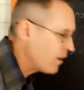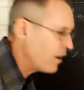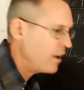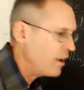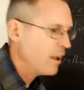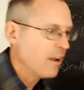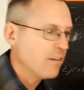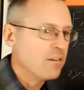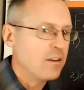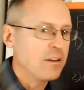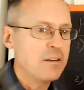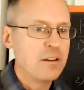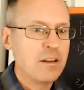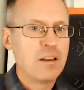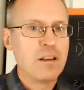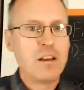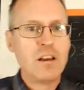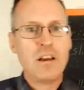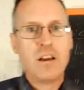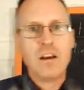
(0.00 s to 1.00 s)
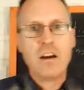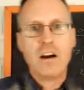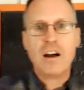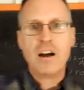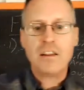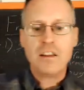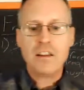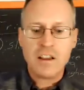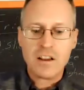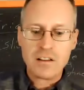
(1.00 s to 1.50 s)
I have it on
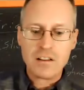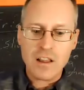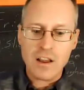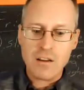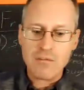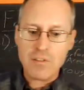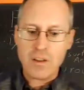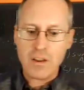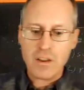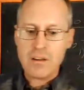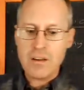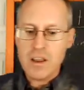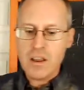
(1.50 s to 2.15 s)
the incline plane.